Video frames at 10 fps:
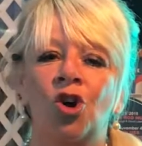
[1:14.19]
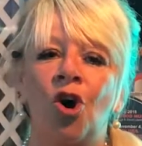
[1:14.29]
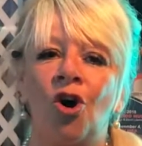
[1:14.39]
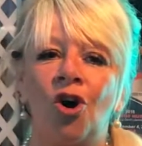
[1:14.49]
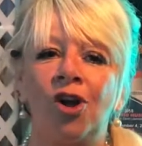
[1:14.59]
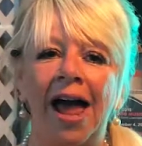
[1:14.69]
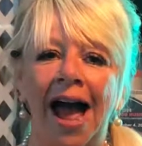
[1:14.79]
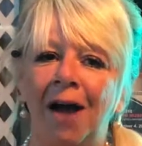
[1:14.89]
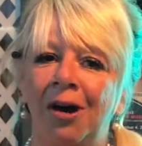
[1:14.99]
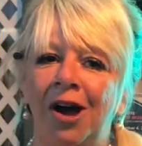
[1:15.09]
call
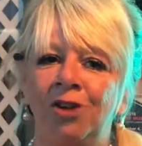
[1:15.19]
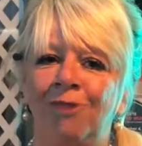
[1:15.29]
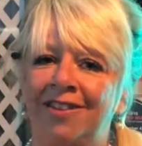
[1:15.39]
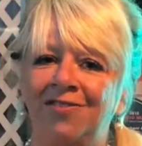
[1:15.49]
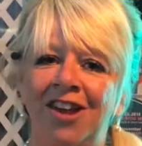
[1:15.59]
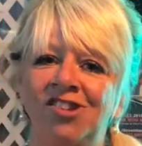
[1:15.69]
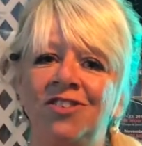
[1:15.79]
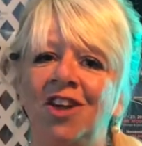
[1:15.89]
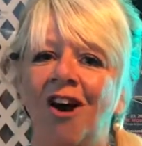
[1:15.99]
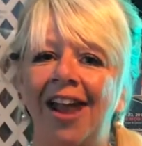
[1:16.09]
our
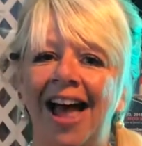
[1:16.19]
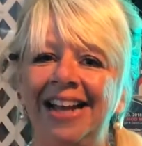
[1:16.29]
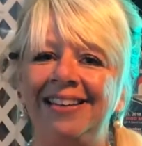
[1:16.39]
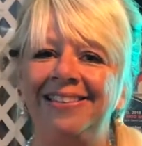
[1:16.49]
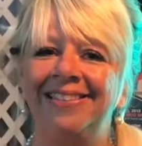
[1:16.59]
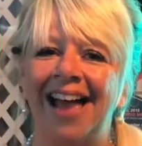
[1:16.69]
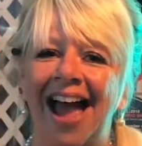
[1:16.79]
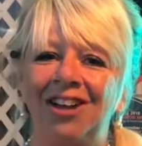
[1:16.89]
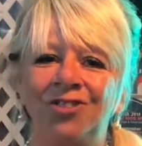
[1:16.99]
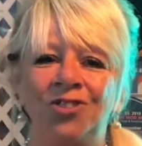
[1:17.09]
reservations hotline
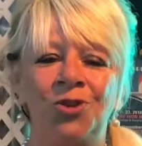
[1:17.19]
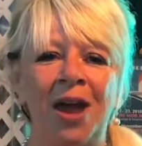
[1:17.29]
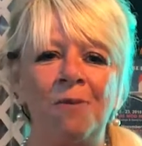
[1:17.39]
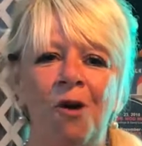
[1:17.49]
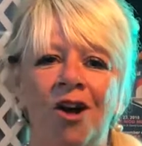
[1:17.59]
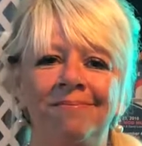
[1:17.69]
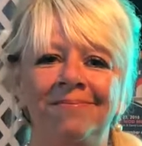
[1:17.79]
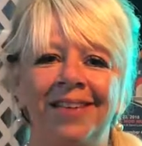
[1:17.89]
at two eight one,